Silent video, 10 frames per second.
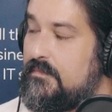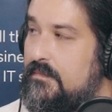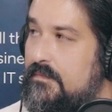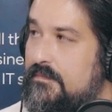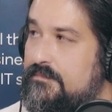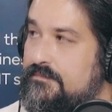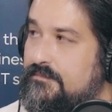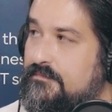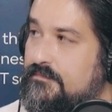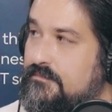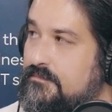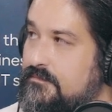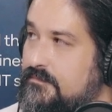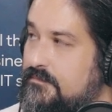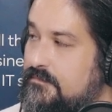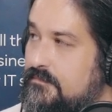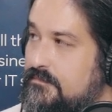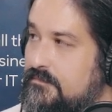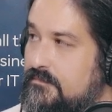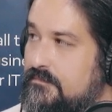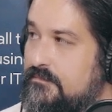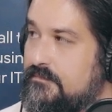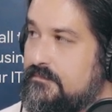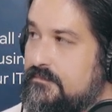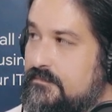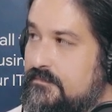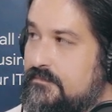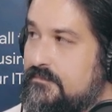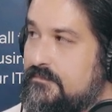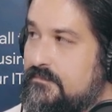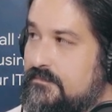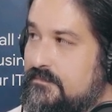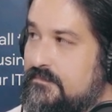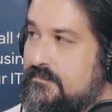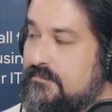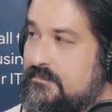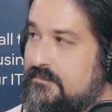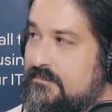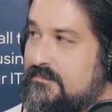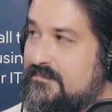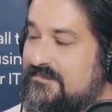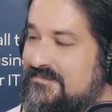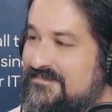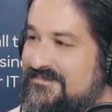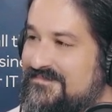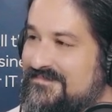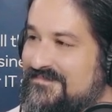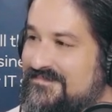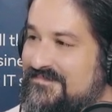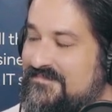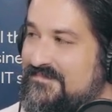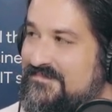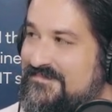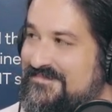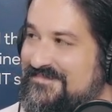(not speaking)